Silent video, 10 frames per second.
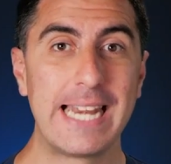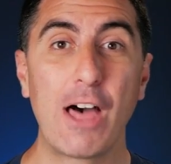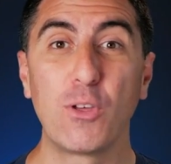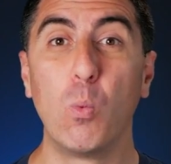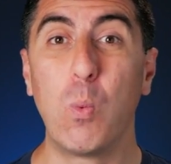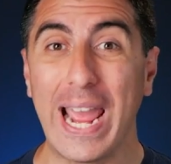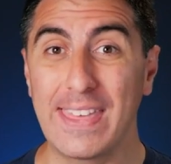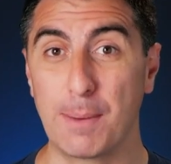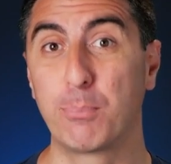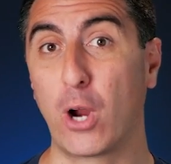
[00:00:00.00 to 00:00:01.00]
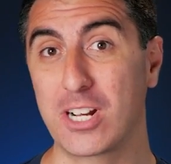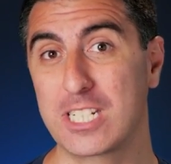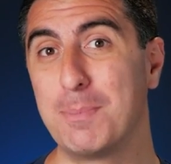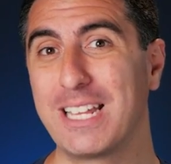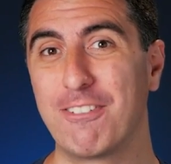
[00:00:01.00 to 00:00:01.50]
Now, the way that
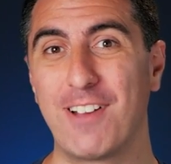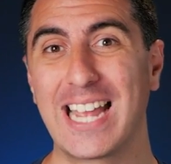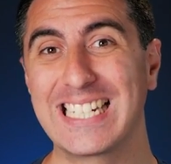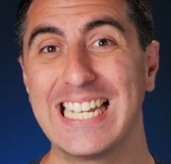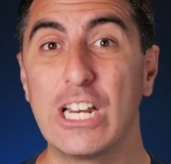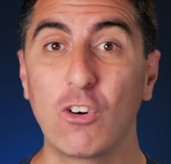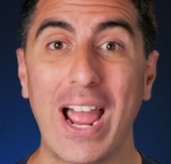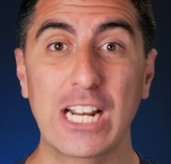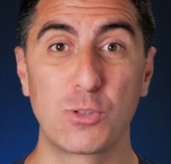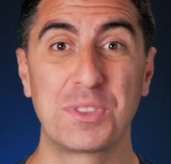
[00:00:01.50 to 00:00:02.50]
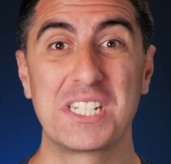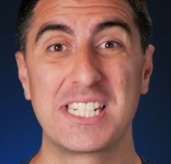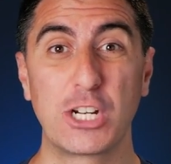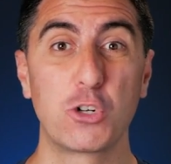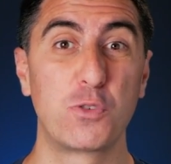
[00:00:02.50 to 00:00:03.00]
proximity effect interacts with the
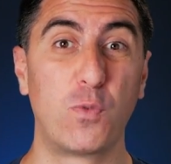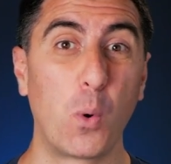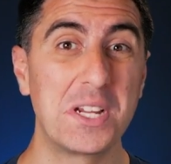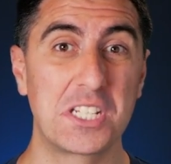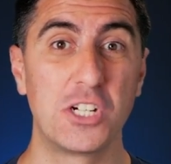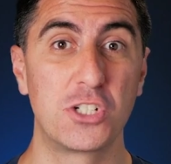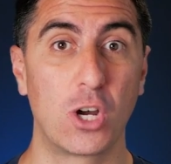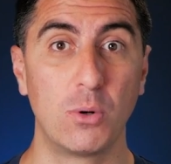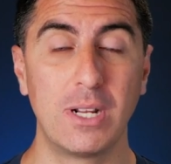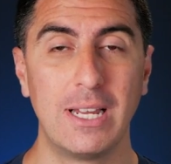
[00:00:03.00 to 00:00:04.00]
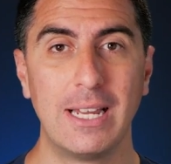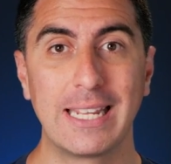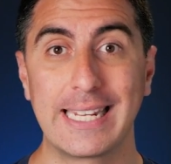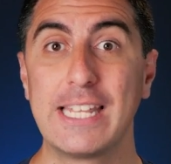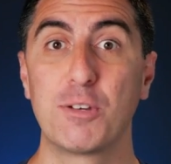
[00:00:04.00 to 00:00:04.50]
singer's voice and tone
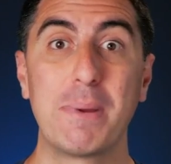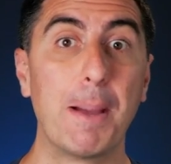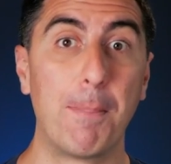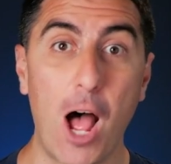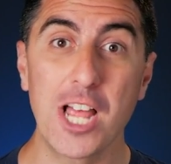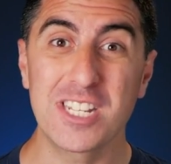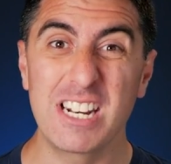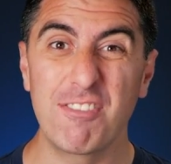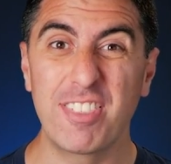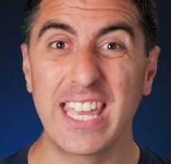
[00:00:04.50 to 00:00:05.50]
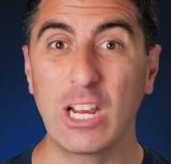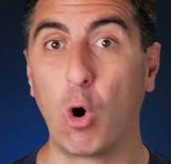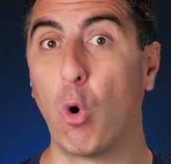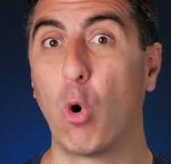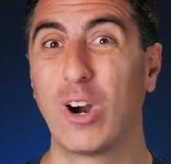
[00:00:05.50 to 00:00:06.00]
can either be a positive thing
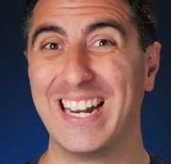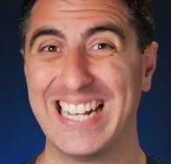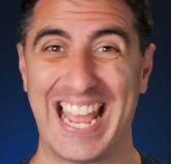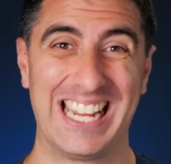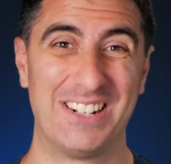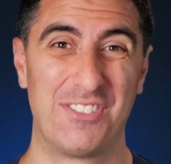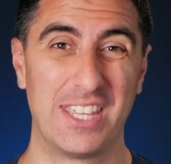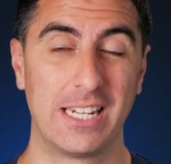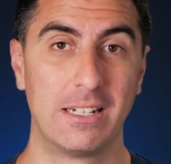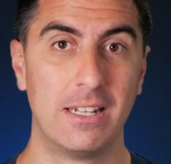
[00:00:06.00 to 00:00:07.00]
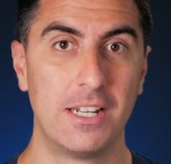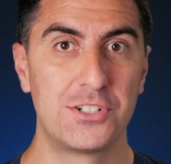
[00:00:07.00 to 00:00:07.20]
or a negative thing.